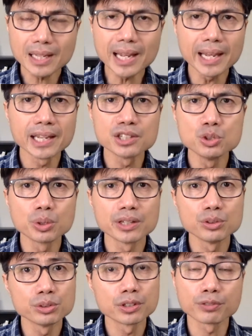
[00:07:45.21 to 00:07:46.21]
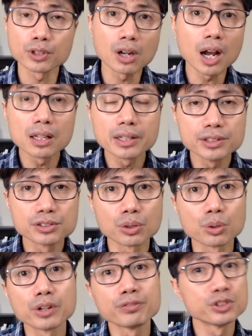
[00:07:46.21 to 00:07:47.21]
and you can use it for college
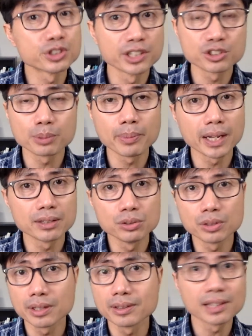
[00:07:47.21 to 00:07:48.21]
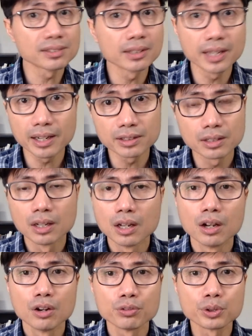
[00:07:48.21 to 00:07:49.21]
or if you change your mind, you can designate it
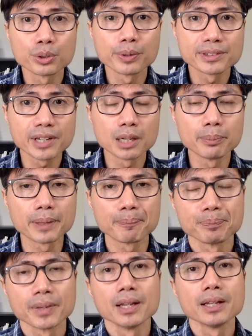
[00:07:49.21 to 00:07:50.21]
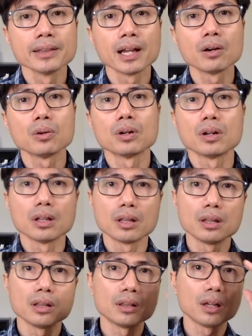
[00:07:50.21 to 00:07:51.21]
for your retirement. Now,
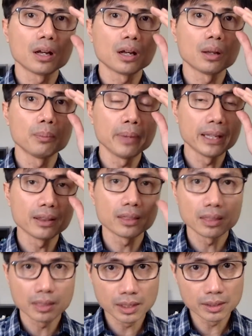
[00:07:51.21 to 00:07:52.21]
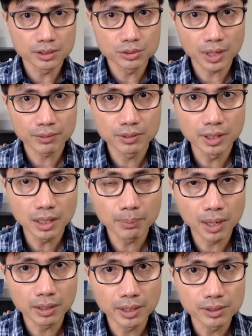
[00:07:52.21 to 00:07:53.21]
the main thing that you have to think
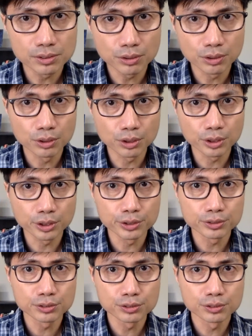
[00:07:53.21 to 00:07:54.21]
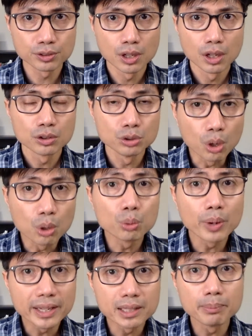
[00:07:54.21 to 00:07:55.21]
about is there's no
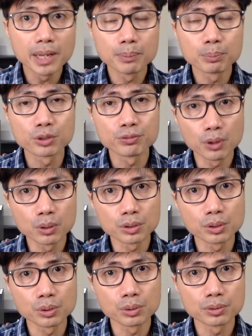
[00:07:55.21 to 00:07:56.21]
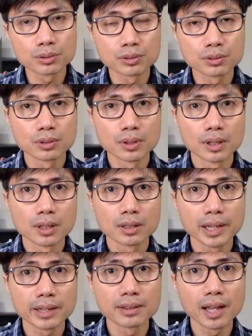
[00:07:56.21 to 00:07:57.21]
ready-made portfolios
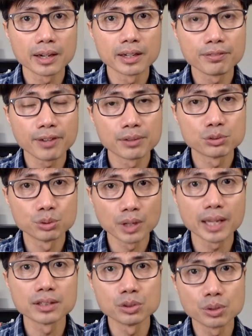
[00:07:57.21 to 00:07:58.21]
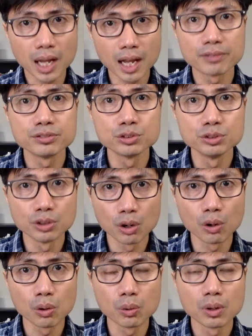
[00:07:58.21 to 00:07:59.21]
like that in a 529. You have to
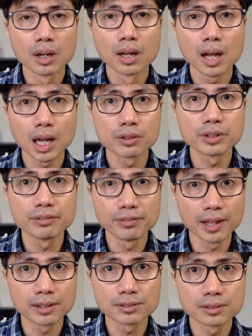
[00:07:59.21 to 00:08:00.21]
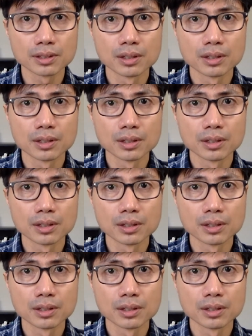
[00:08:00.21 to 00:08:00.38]
know how to invest